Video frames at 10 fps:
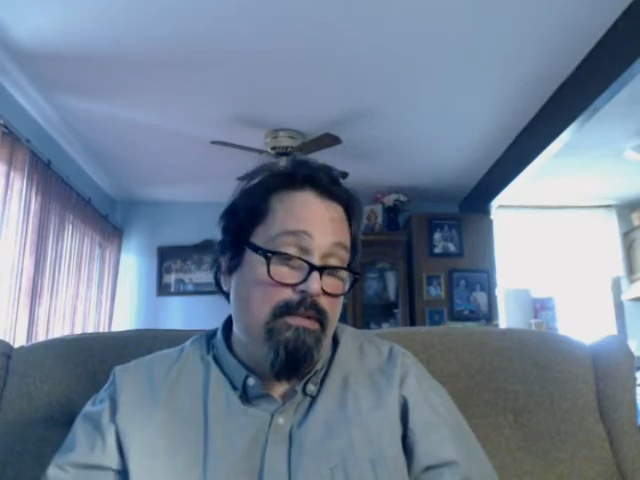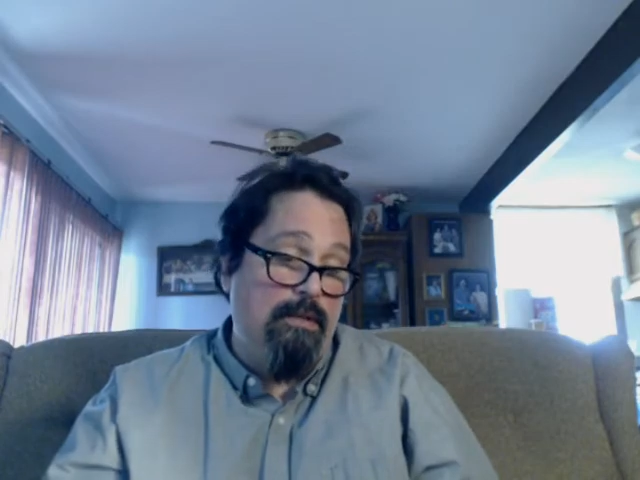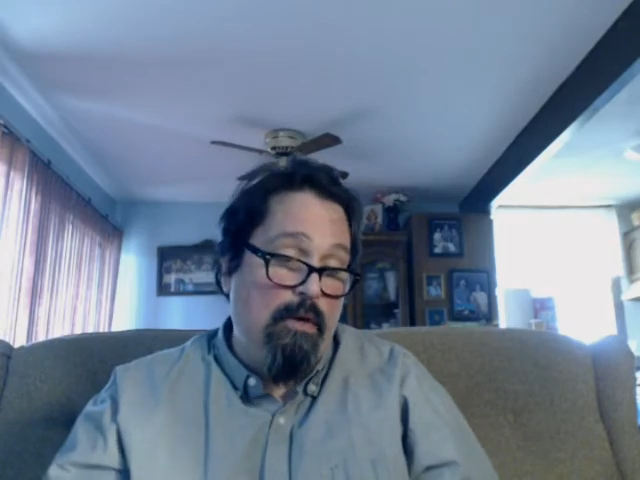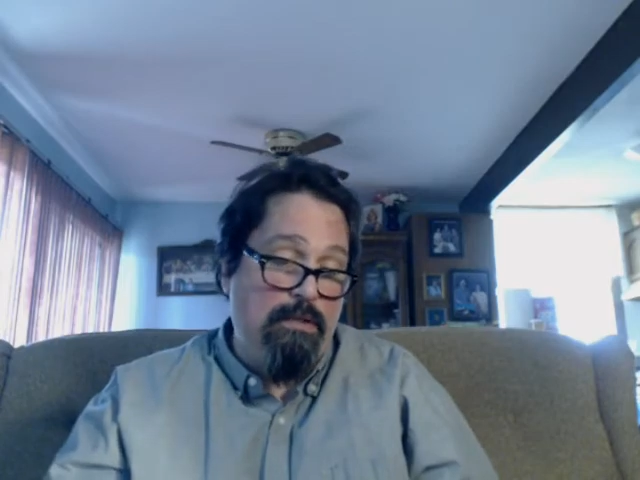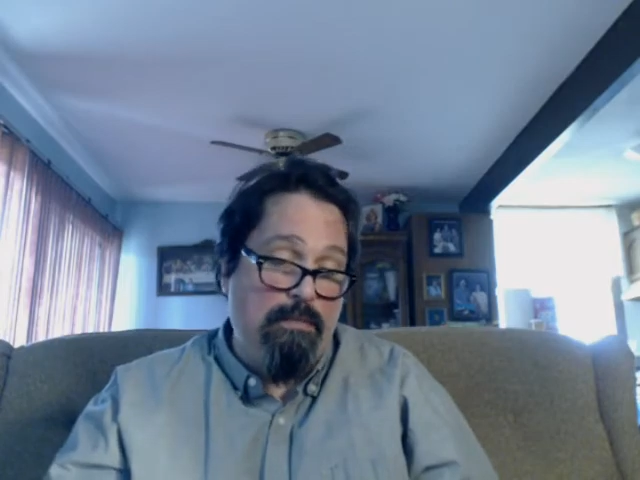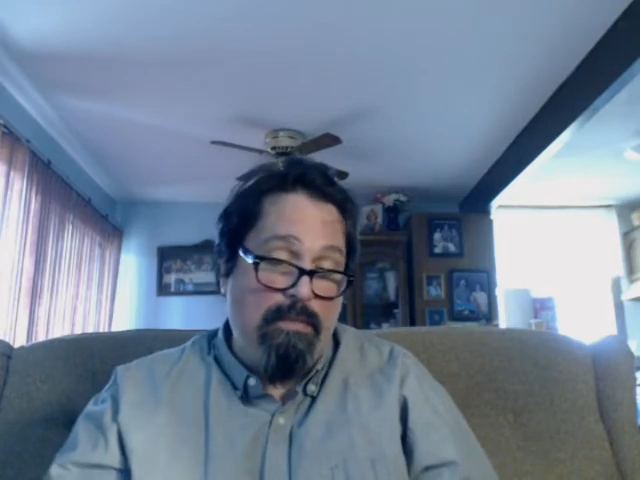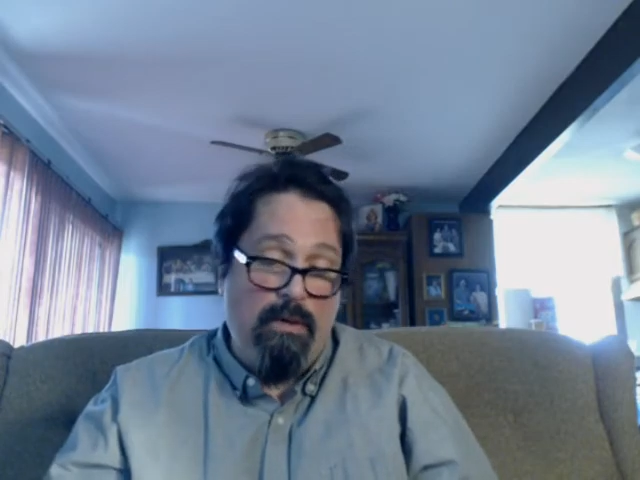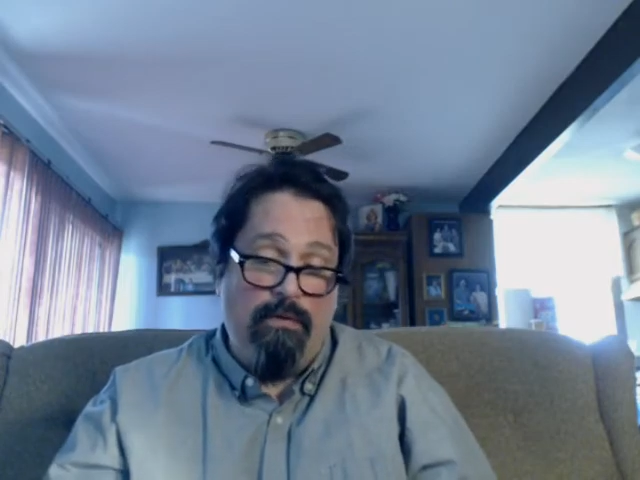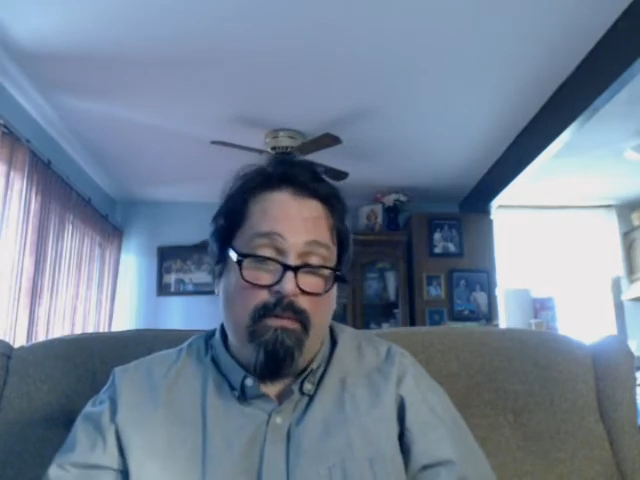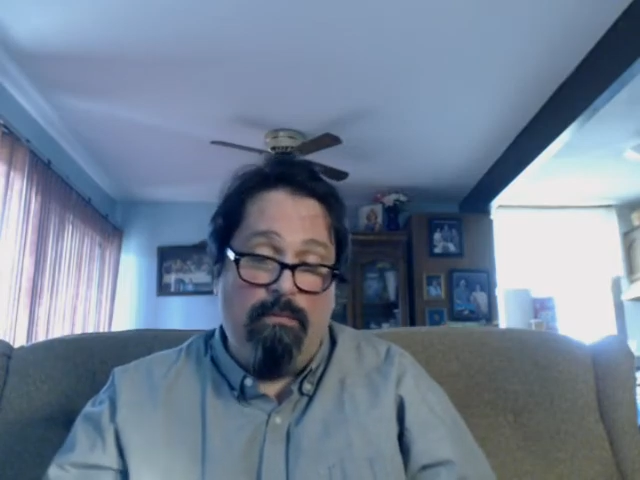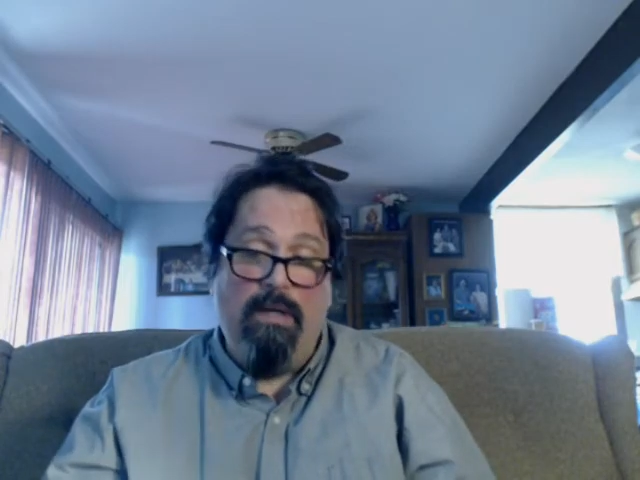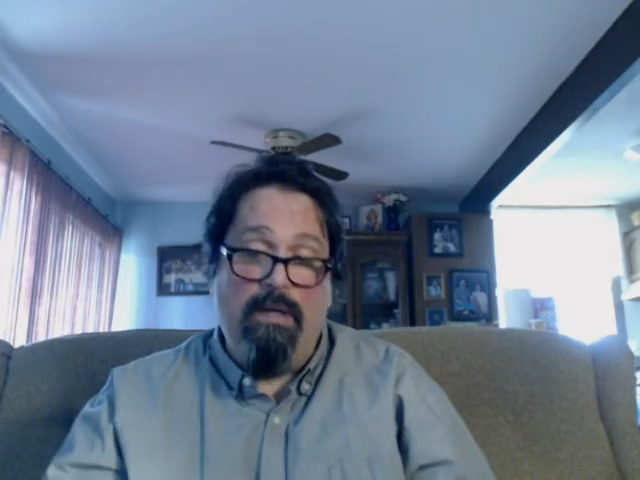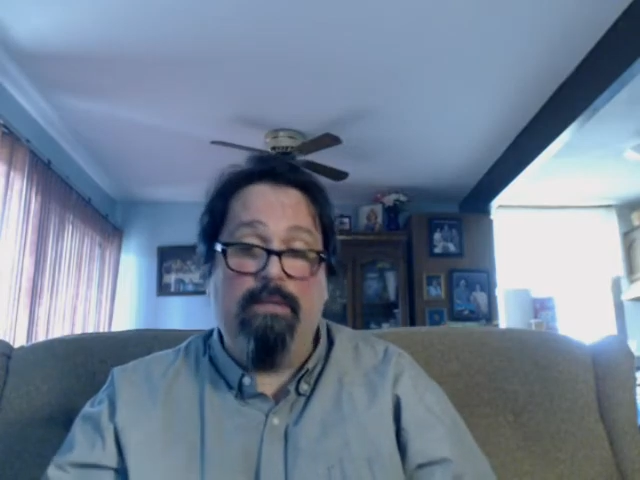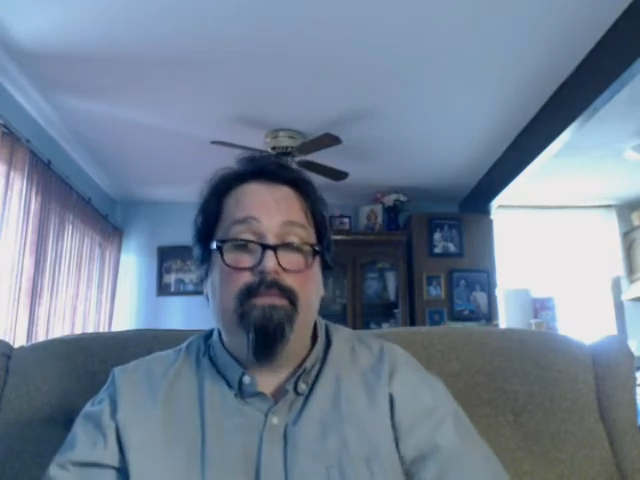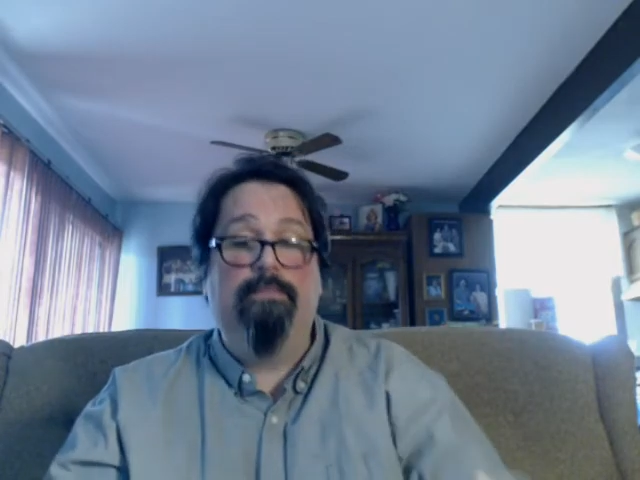it's a beautiful book.